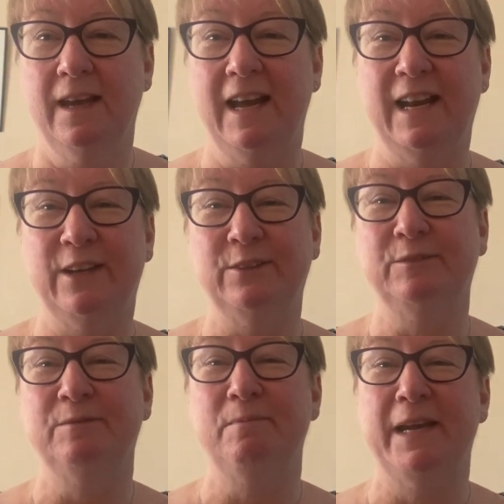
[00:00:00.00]
Hello,
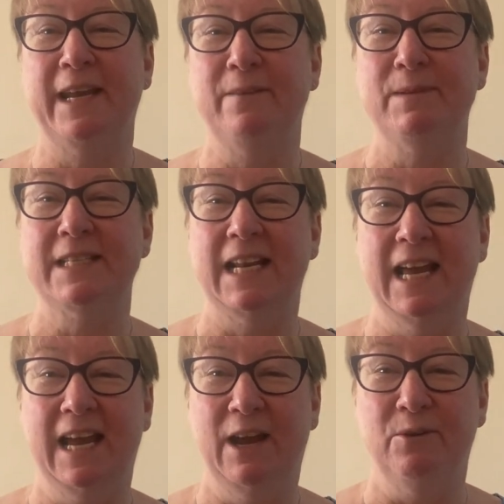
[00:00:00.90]
my name is
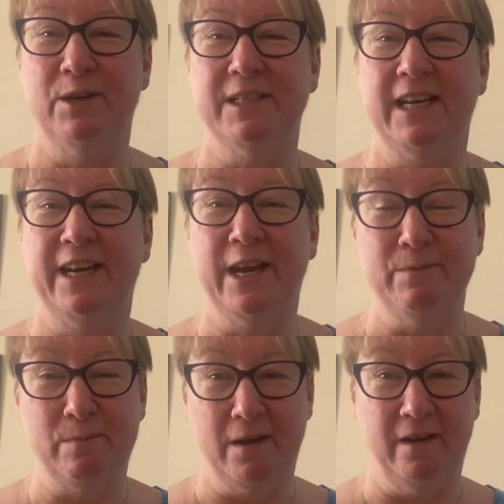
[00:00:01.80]
Claire Howard and I'm
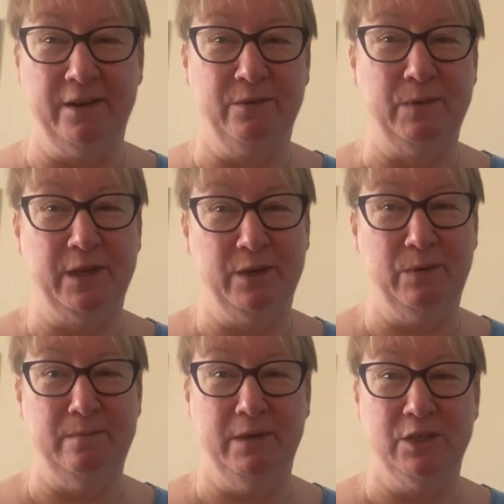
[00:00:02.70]
a partner with
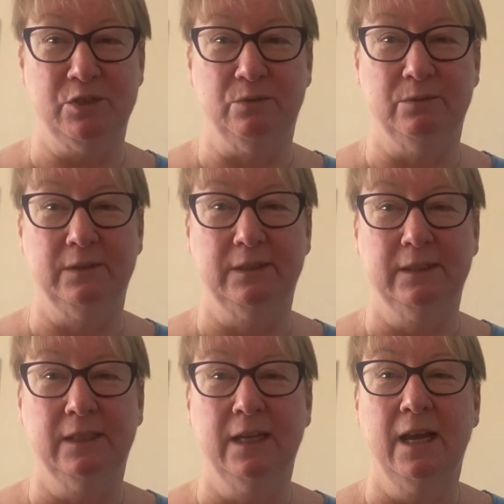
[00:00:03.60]
Irwin Mitchell.
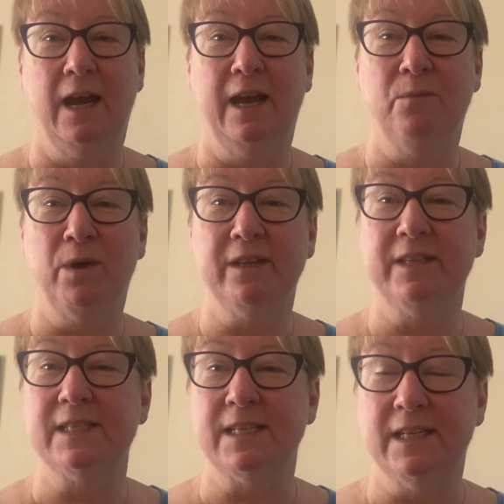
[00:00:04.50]
I am one of
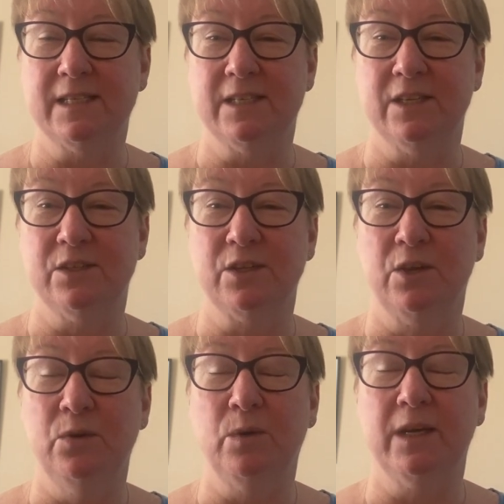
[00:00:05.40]
the solicitors
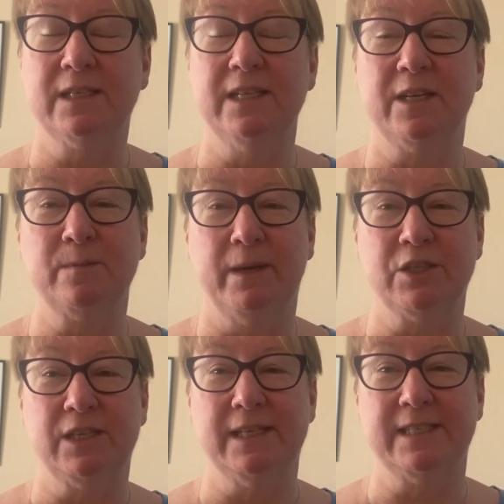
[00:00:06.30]
who works in our
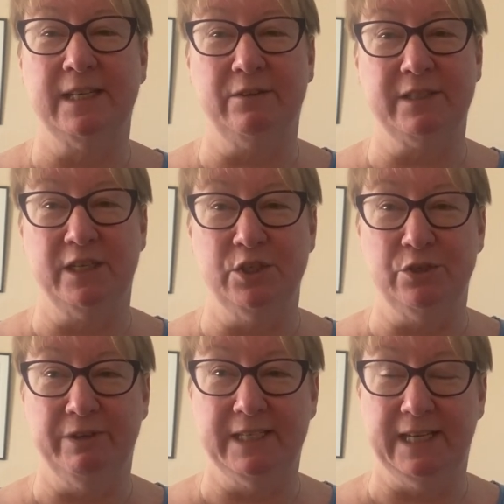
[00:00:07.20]
specialist serious
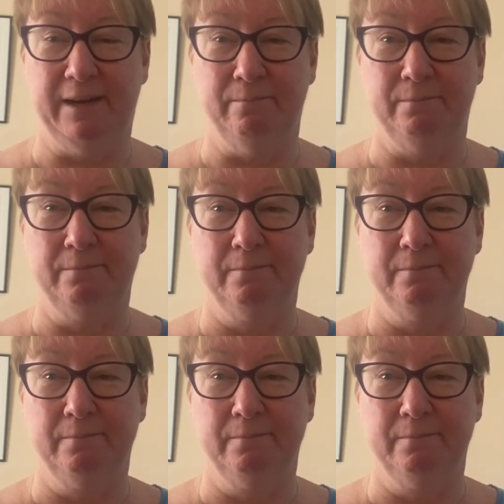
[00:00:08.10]
injury team.